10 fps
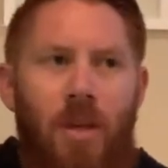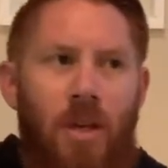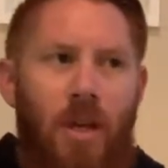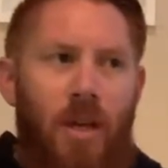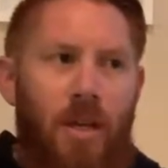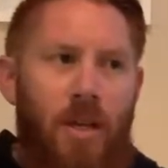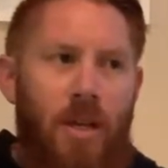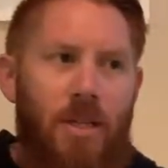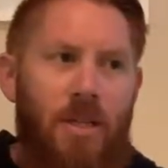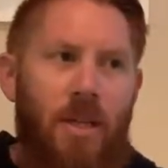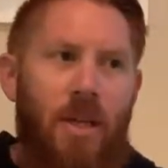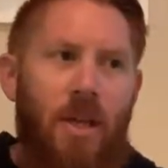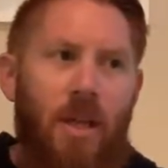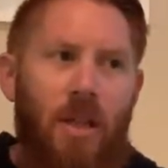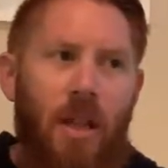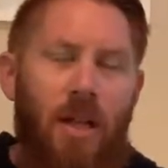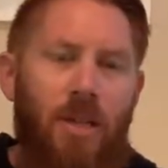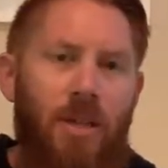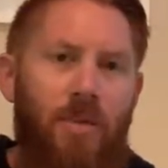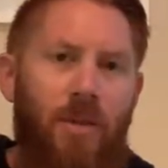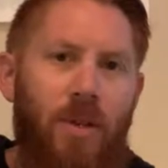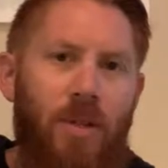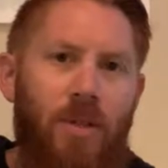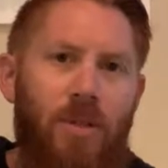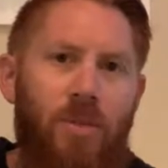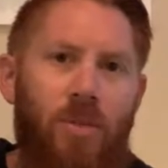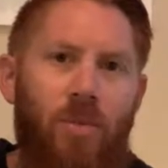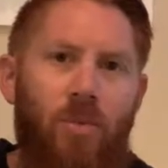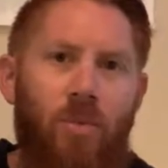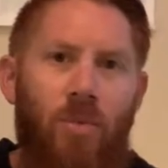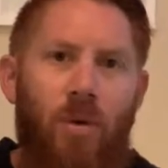eh, it's a lot different to